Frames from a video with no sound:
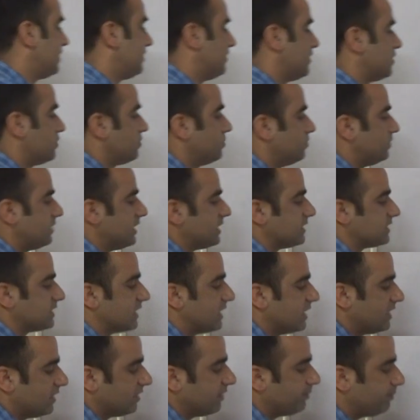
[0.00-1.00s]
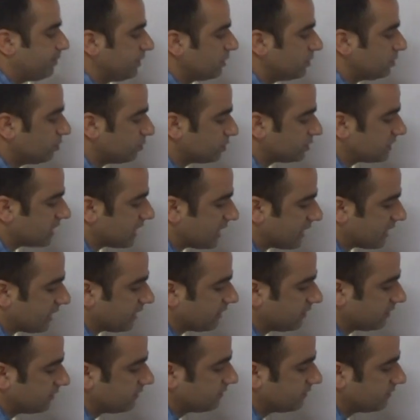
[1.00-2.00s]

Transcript: He was known as Bindusara.